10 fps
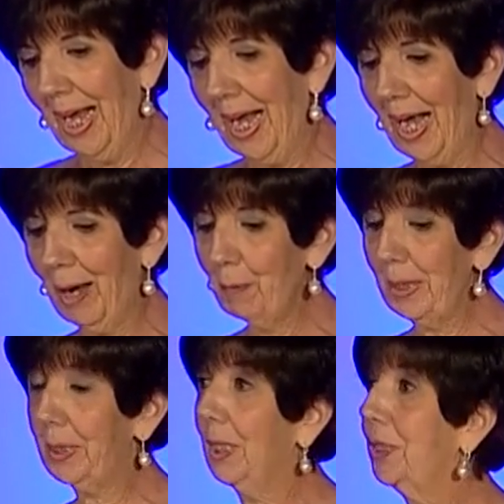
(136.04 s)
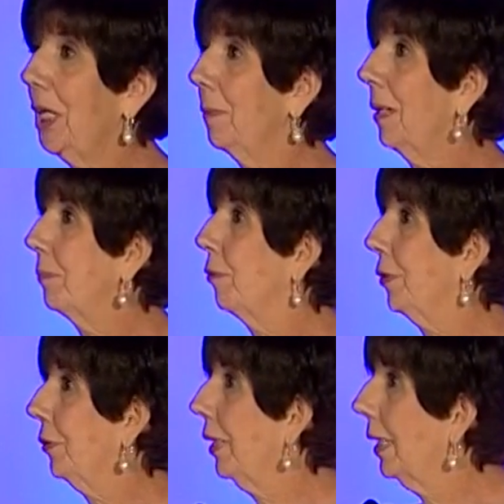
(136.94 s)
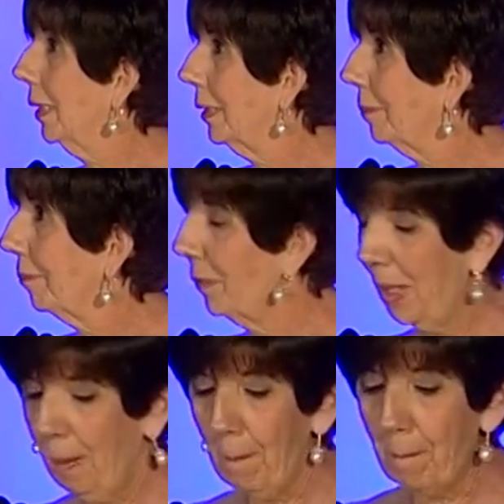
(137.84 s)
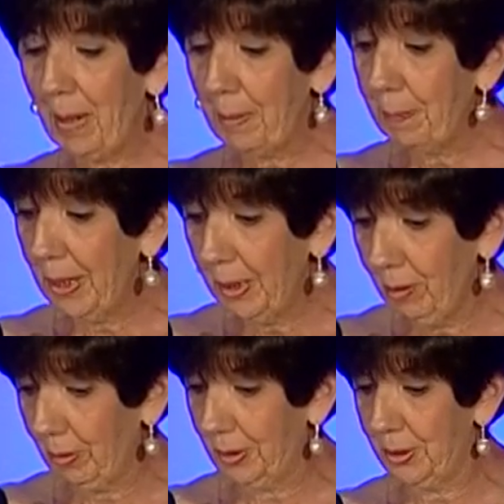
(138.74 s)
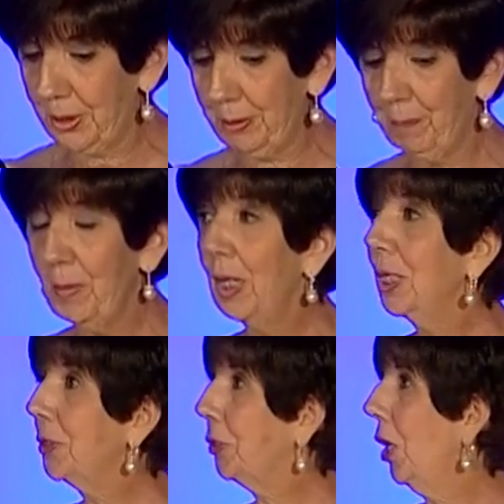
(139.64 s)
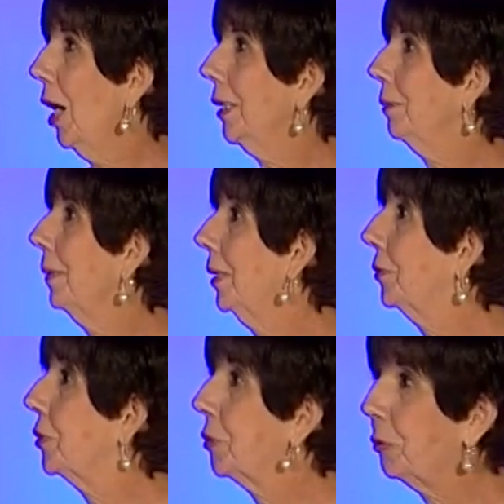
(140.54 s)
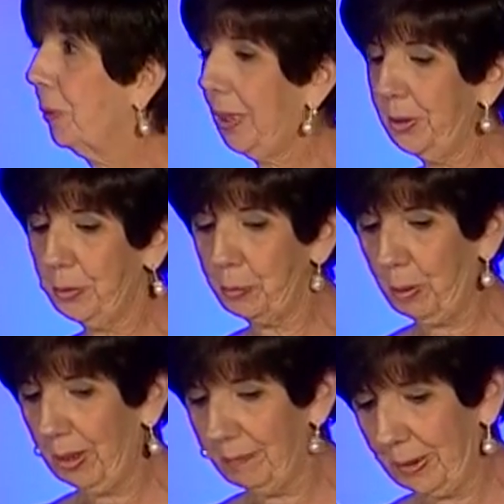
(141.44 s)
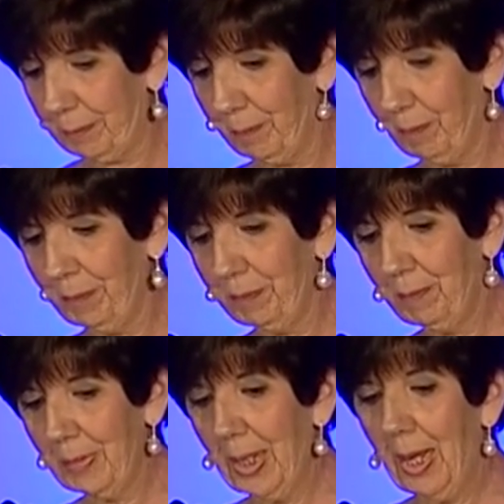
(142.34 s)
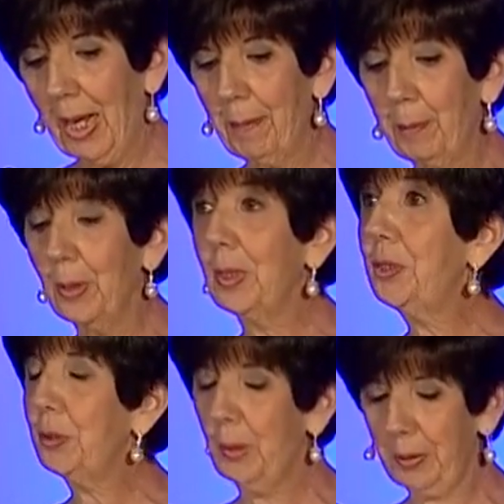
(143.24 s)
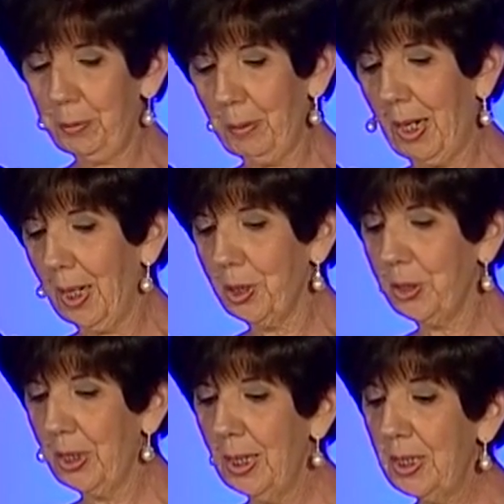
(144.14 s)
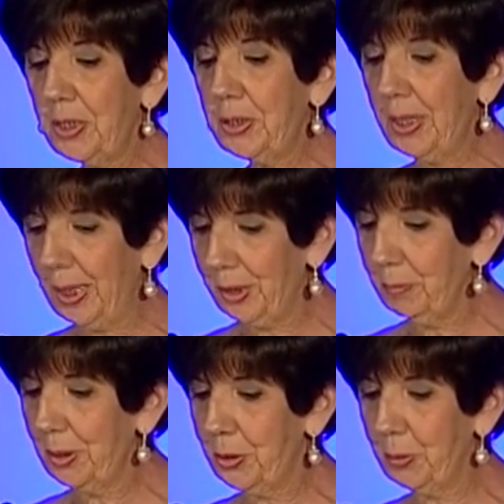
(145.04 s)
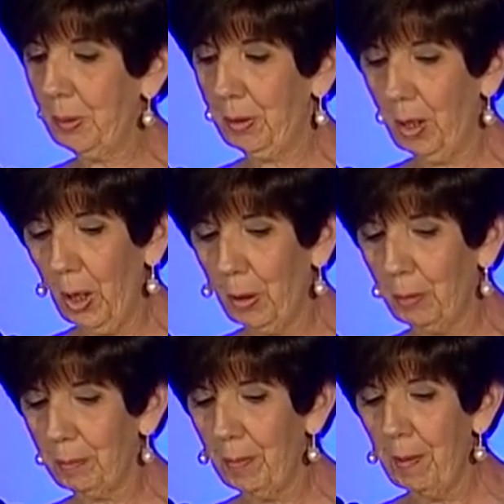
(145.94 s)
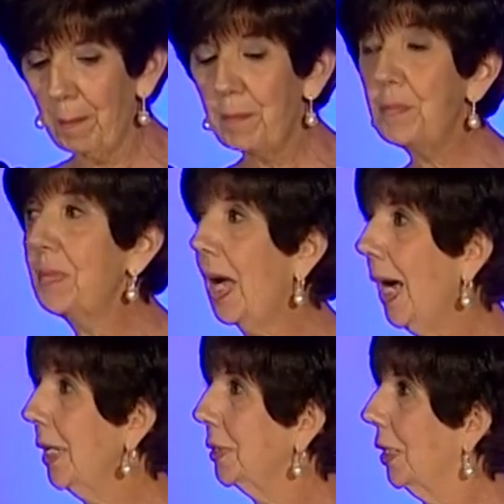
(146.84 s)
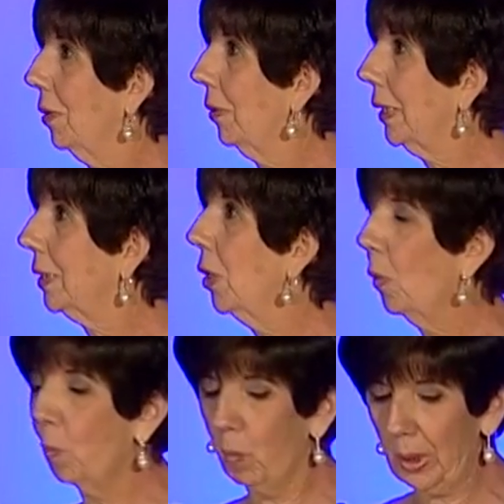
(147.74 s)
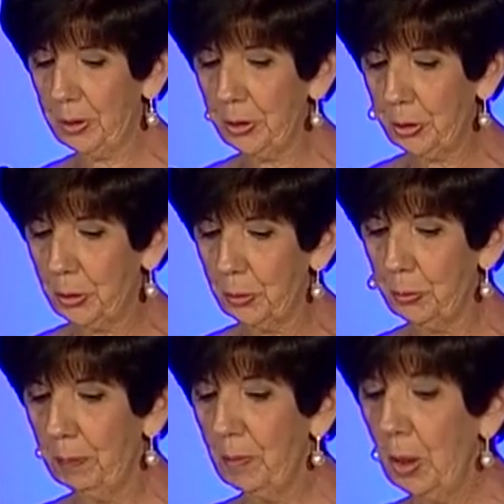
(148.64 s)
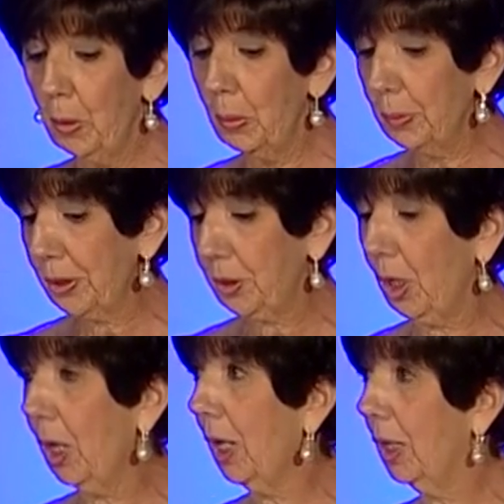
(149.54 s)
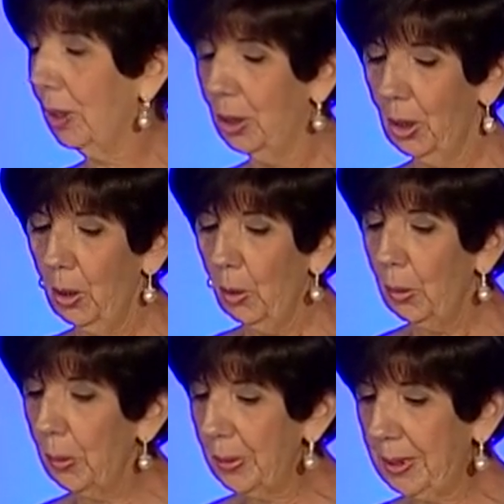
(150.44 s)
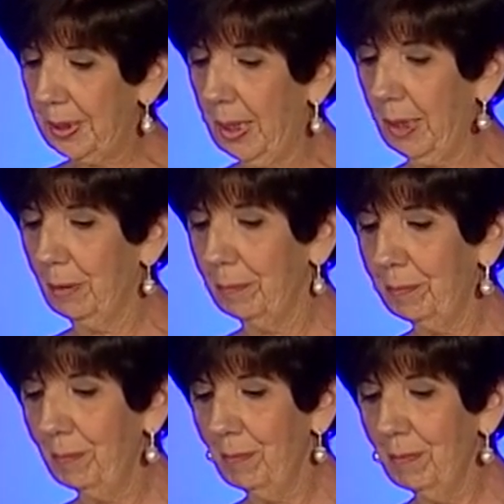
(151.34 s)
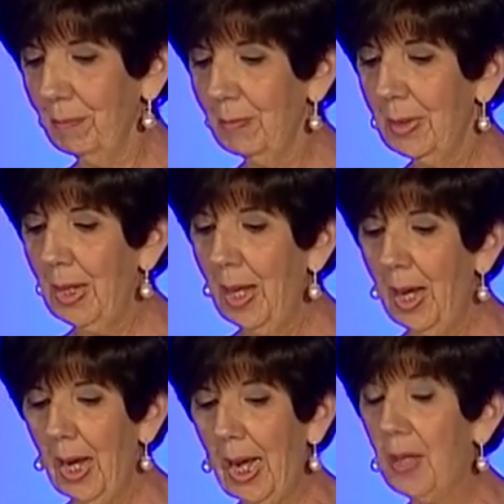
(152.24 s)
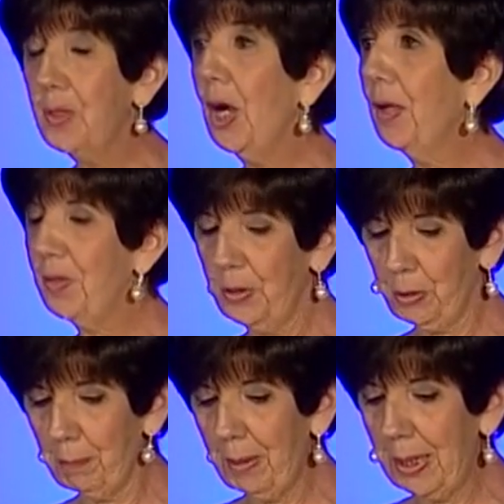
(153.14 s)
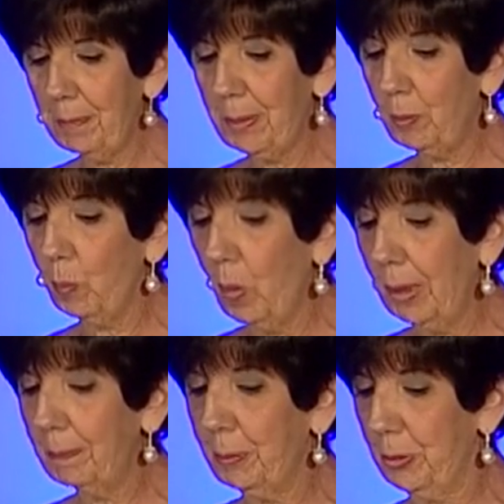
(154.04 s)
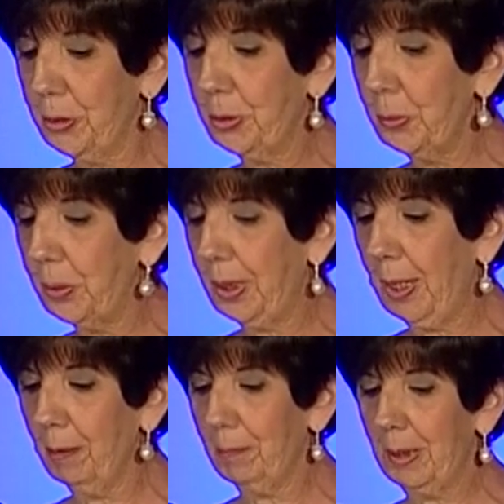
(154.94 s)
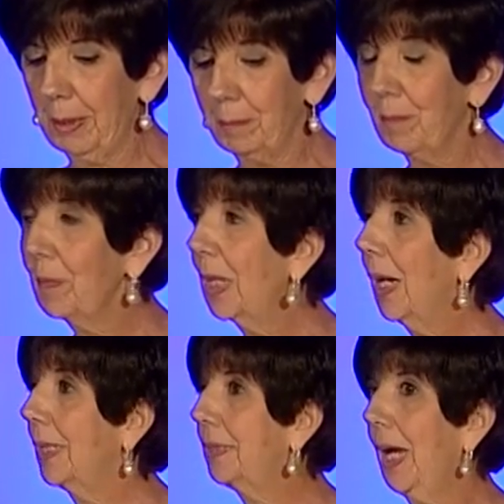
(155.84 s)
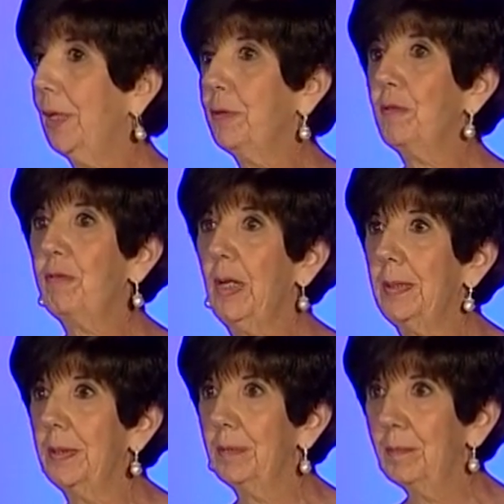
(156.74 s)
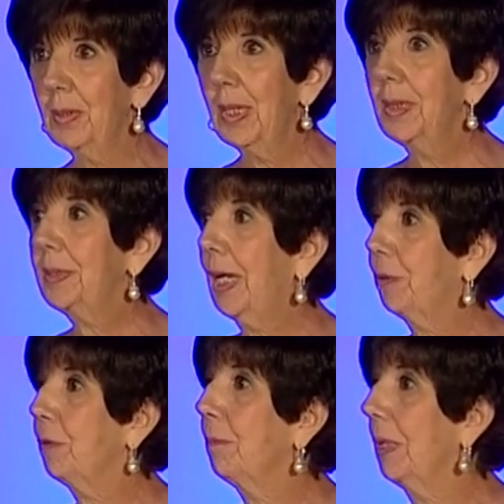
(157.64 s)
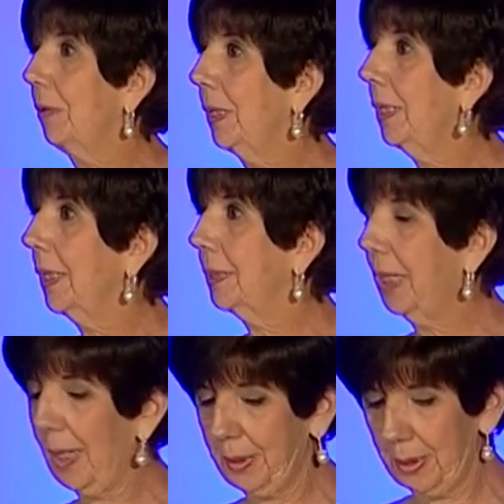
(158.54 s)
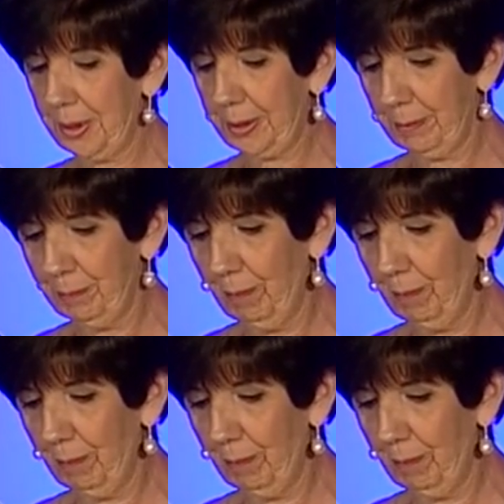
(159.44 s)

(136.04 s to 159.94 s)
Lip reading: How am I going to tell my brother Alan? My parents? Talk about distracted driving. I pull into our garage, stagger into our home, not knowing what to do, who to call, who to tell. I thought that there may be one person who could help me, a doctor friend, Dr. Mary Atanas.